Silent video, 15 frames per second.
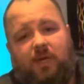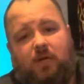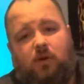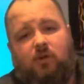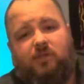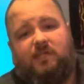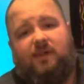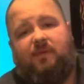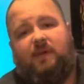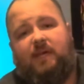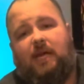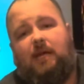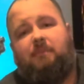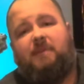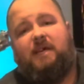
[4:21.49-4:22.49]
Colt
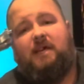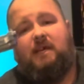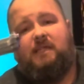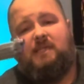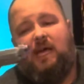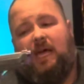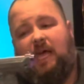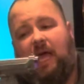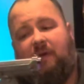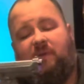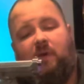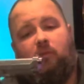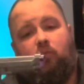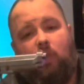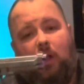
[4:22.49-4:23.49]
78 because I have
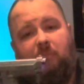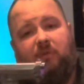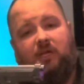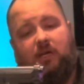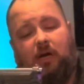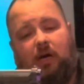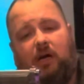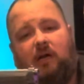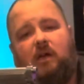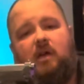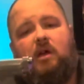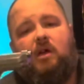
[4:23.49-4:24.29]
a replica